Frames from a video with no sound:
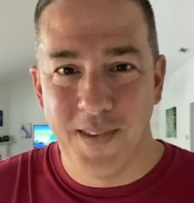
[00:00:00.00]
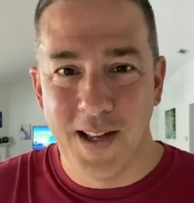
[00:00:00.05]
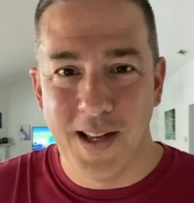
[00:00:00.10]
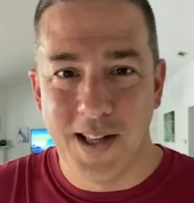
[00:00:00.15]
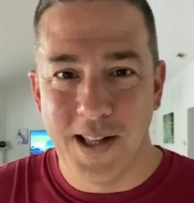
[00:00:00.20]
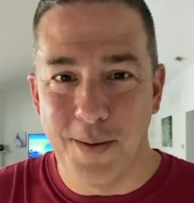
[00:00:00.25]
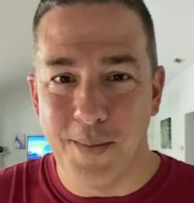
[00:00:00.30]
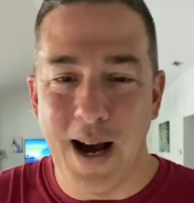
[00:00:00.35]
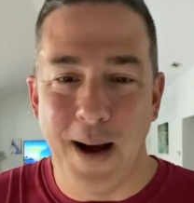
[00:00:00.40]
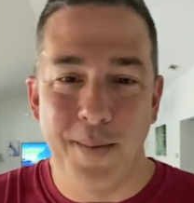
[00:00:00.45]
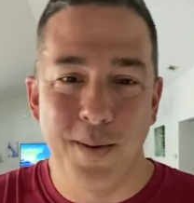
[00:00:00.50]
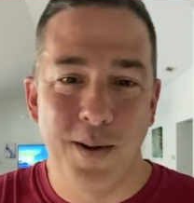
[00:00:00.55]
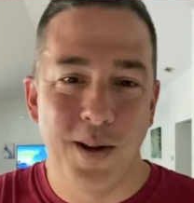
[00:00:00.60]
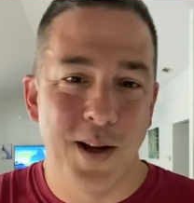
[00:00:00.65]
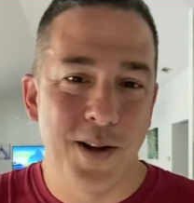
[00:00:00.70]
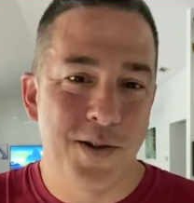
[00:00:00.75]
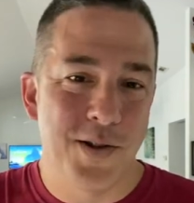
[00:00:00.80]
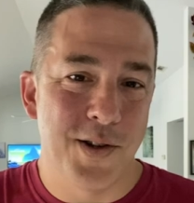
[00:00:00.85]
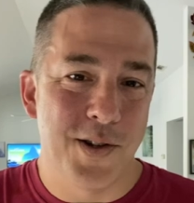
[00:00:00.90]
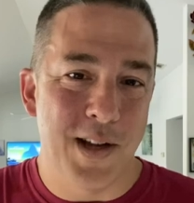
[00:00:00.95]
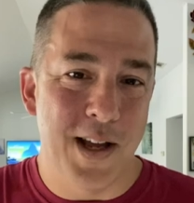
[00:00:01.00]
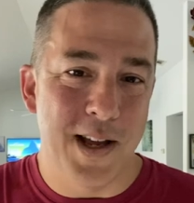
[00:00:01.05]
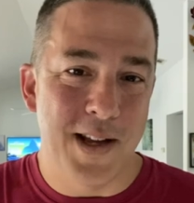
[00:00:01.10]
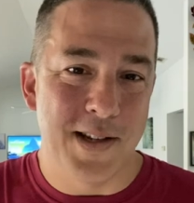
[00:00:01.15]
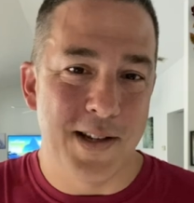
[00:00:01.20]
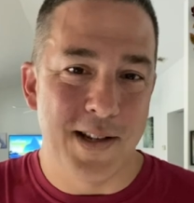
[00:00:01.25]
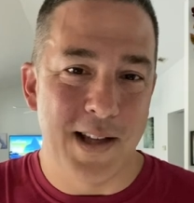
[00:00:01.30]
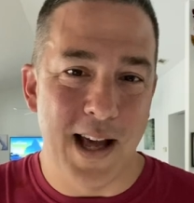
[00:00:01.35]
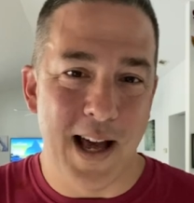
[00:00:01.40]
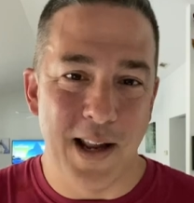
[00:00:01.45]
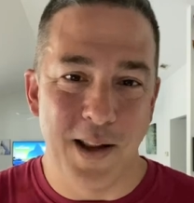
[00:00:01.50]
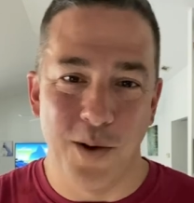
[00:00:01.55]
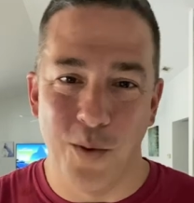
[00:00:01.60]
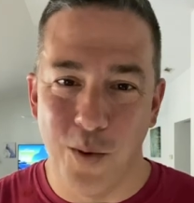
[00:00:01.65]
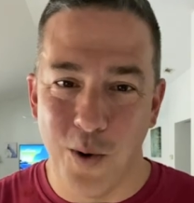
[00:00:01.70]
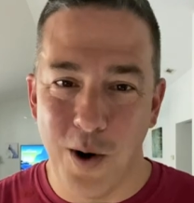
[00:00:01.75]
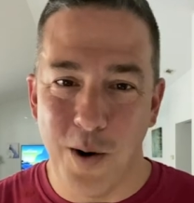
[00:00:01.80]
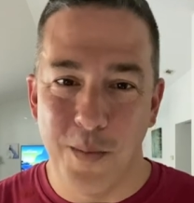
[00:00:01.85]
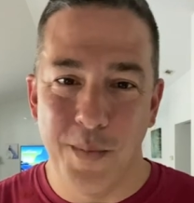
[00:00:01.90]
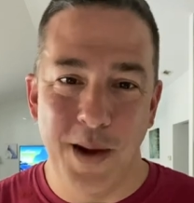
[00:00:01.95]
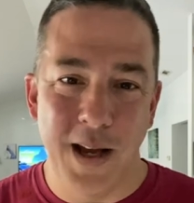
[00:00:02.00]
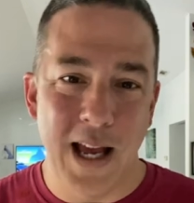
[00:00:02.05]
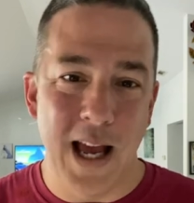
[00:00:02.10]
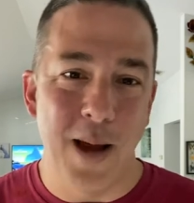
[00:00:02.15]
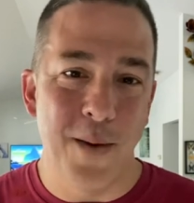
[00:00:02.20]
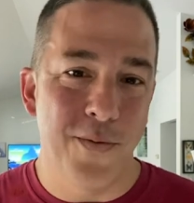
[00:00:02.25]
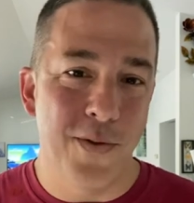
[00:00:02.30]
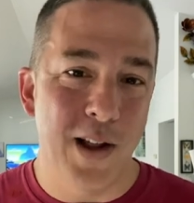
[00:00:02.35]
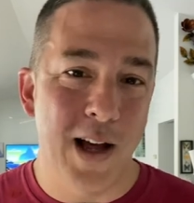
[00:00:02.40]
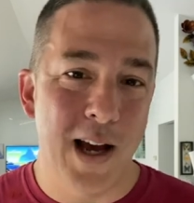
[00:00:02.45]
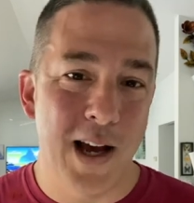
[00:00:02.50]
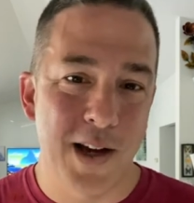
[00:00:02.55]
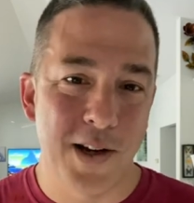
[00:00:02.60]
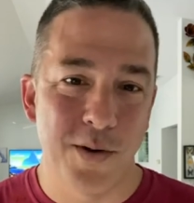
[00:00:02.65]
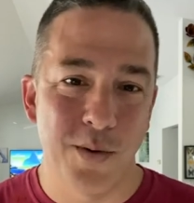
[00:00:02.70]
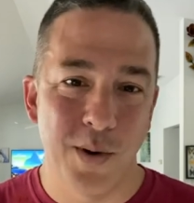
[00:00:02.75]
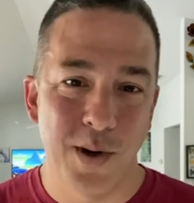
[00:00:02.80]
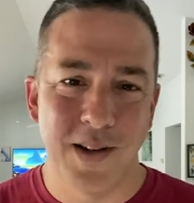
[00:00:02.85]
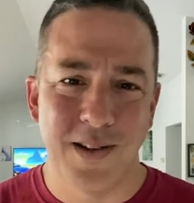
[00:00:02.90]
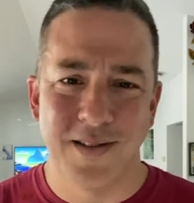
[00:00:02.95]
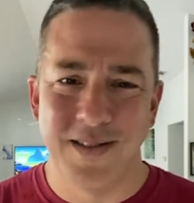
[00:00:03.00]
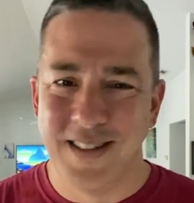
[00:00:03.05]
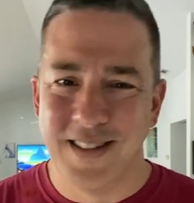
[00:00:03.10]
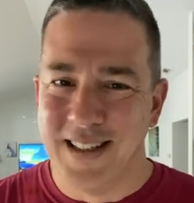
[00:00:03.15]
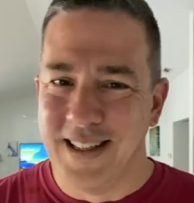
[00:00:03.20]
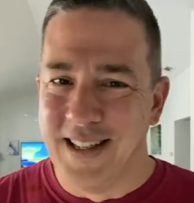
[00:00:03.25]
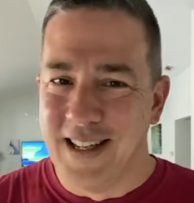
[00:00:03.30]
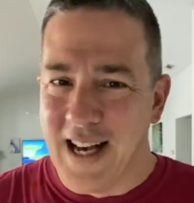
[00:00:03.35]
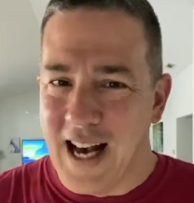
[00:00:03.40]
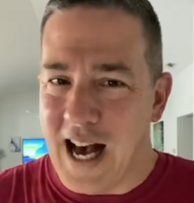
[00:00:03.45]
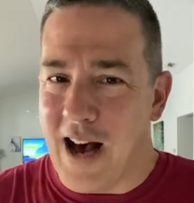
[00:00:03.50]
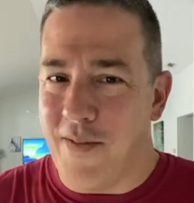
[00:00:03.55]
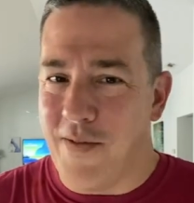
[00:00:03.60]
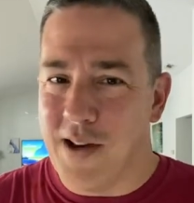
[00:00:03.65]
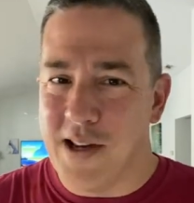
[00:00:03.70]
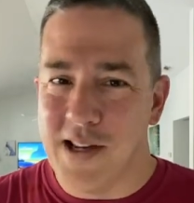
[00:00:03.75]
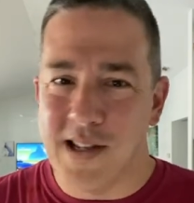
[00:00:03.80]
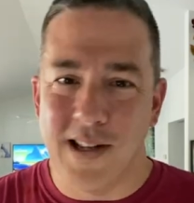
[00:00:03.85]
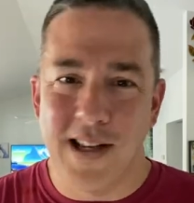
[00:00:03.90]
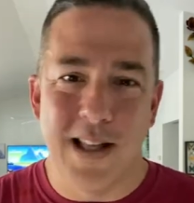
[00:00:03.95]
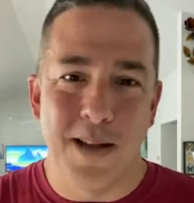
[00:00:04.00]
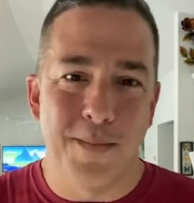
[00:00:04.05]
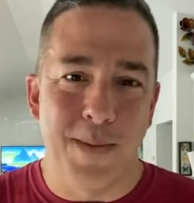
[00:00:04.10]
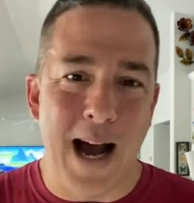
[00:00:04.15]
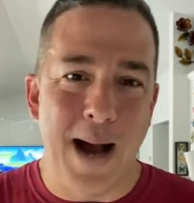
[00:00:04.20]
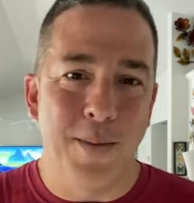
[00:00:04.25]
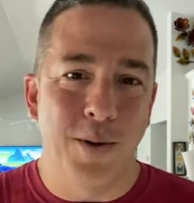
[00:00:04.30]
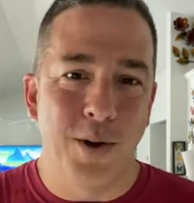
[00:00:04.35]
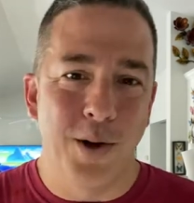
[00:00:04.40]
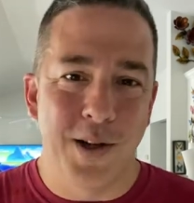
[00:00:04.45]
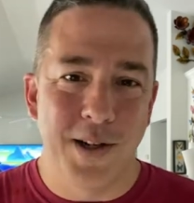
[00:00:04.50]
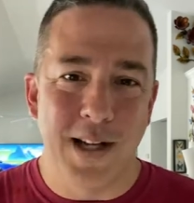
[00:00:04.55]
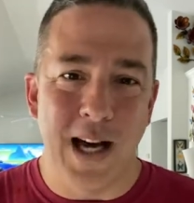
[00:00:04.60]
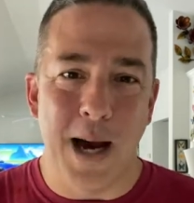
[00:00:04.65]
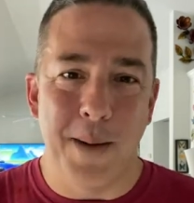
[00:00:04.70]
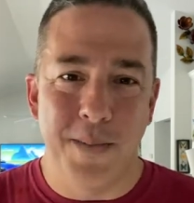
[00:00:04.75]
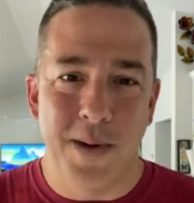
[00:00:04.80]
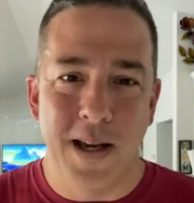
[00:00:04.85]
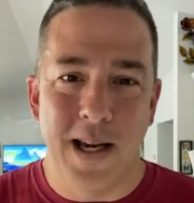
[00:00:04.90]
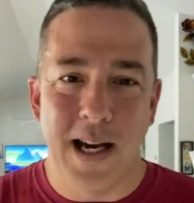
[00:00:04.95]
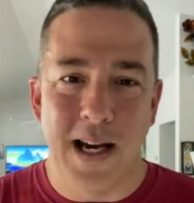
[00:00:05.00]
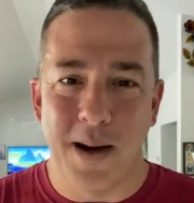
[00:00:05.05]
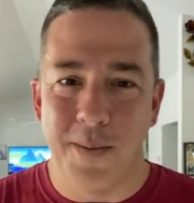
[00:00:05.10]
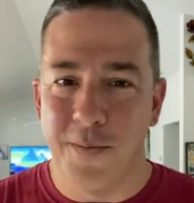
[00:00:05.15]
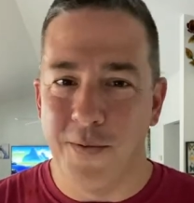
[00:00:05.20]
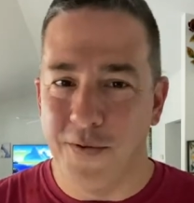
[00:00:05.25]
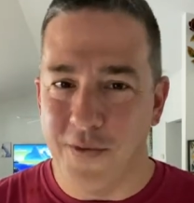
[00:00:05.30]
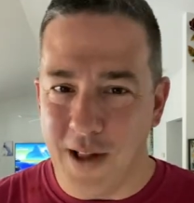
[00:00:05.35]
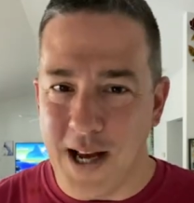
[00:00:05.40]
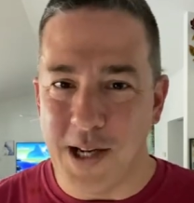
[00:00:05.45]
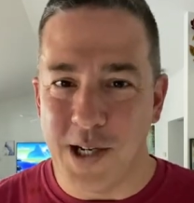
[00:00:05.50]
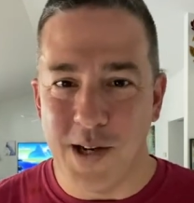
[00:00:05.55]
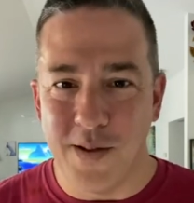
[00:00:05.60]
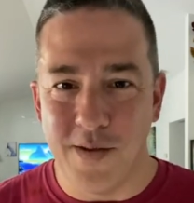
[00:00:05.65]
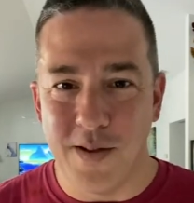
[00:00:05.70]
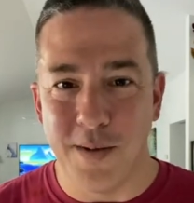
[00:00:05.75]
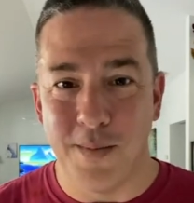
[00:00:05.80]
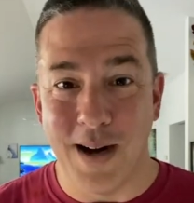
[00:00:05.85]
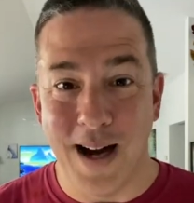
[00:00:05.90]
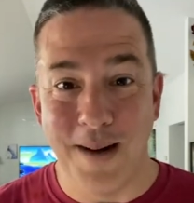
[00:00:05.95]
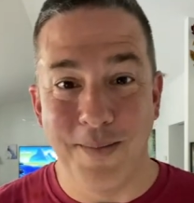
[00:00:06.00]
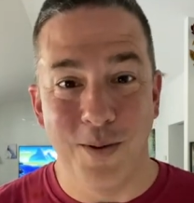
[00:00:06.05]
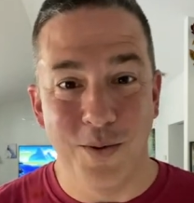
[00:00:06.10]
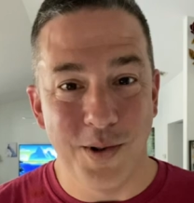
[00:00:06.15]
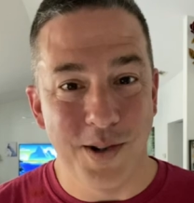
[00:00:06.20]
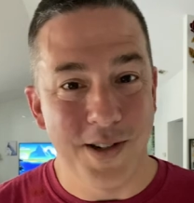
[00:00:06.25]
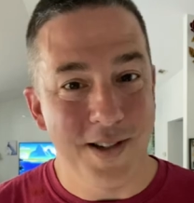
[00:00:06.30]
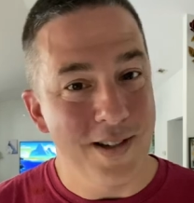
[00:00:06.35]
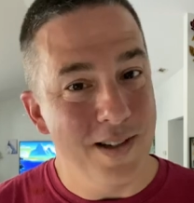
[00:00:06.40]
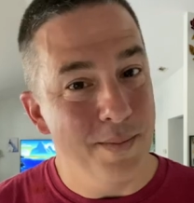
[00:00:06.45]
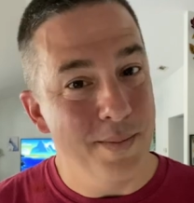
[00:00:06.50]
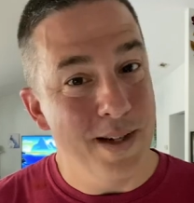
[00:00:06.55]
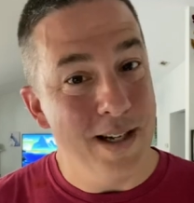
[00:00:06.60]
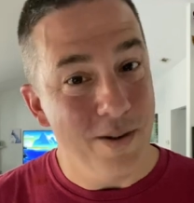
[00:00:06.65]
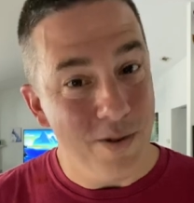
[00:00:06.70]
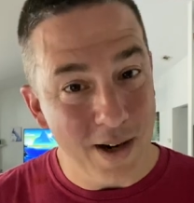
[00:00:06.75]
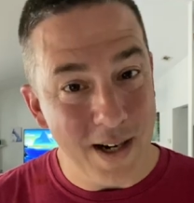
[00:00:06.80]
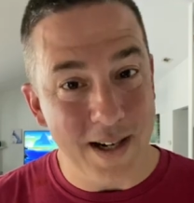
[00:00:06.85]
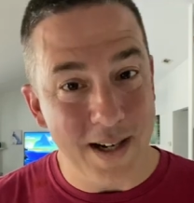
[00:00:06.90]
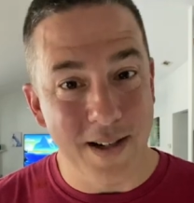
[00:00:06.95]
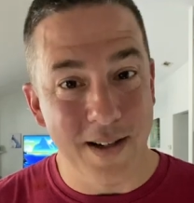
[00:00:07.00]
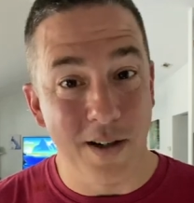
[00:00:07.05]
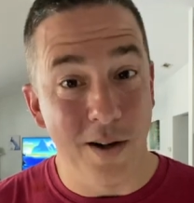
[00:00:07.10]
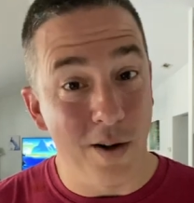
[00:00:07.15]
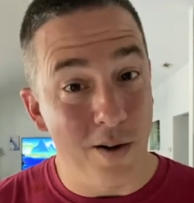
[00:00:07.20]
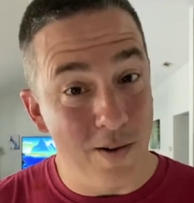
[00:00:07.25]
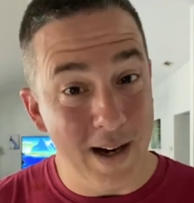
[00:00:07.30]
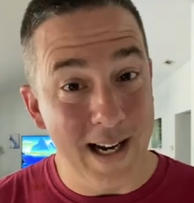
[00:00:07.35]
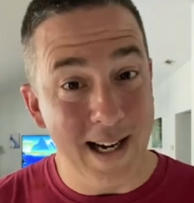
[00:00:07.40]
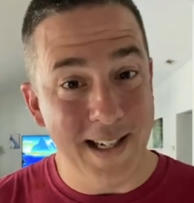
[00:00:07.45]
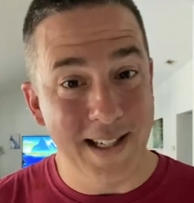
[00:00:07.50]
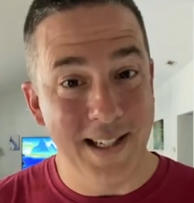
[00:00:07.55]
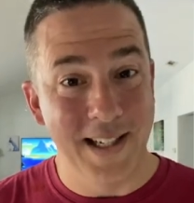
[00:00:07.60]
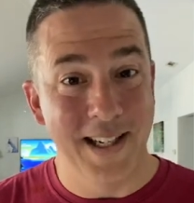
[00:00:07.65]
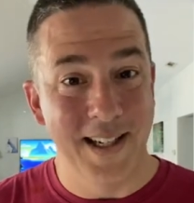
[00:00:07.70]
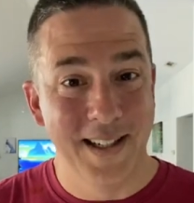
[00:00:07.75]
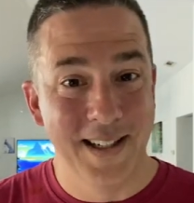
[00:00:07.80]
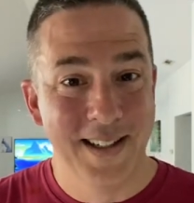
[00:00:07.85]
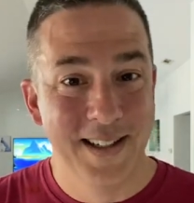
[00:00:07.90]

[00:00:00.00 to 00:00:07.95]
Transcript: The Bible also says that the Word became flesh. Well, obviously, the Bible could not become flesh if the Bible was still being written, correct?